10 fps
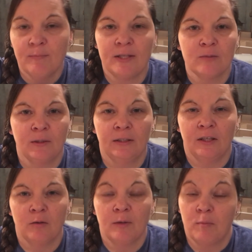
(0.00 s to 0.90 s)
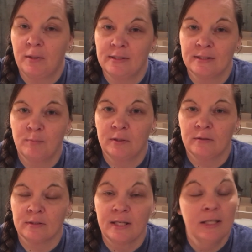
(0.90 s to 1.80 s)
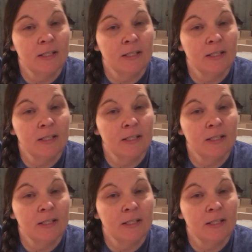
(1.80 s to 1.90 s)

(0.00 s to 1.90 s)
It makes my income, it pays the bills,